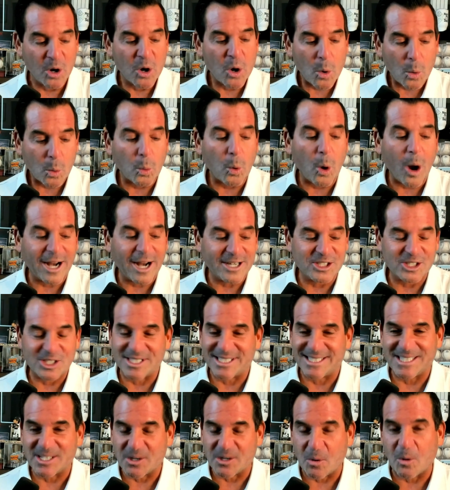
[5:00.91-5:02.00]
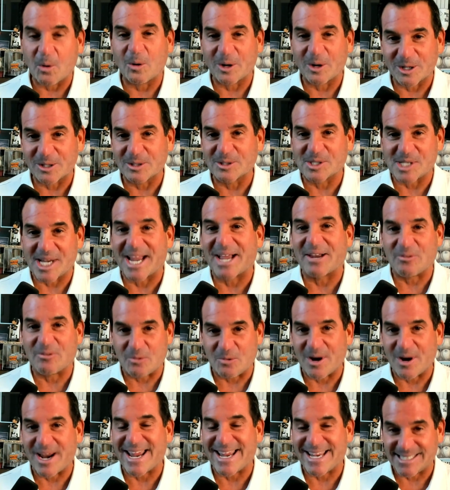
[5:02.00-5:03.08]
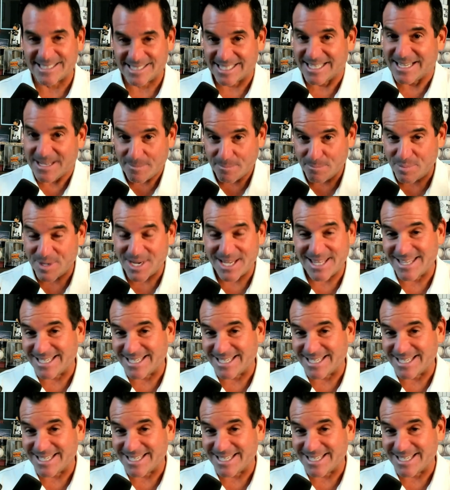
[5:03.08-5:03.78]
watching the Orioles and Rays be the